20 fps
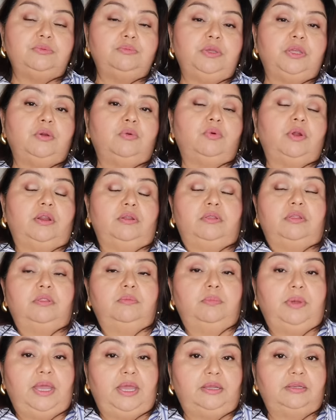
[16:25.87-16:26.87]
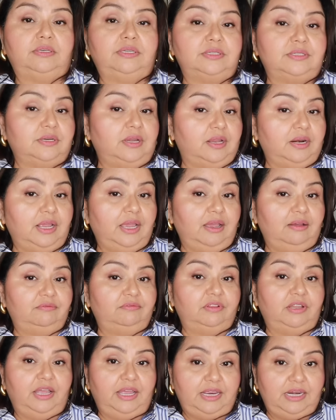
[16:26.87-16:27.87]
to be aware that the back does not have
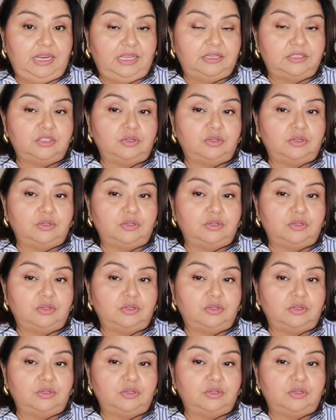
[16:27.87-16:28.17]
lining.